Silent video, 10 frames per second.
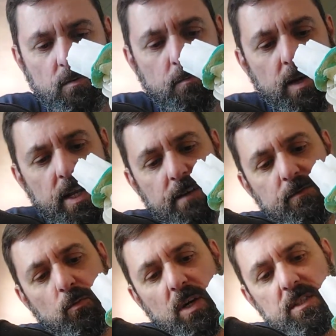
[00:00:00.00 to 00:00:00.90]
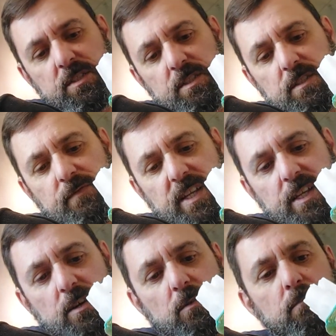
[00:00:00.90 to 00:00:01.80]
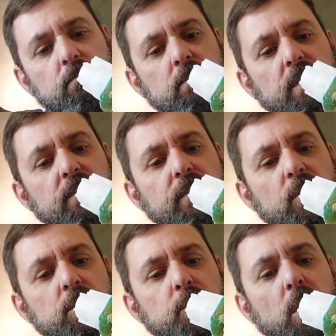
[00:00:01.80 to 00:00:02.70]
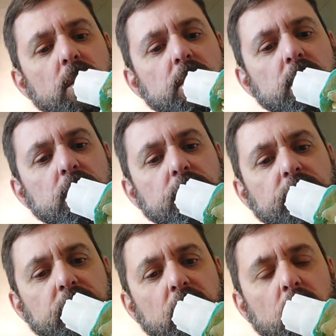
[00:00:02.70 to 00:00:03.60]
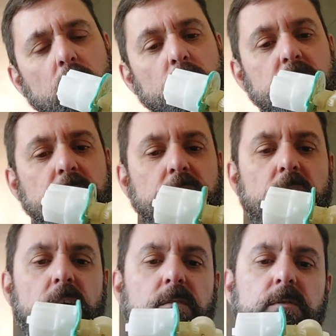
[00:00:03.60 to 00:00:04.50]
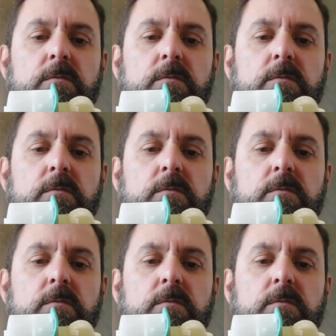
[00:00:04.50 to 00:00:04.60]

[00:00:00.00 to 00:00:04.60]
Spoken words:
Might have to watch the video of the first part. Figure out where we took it off.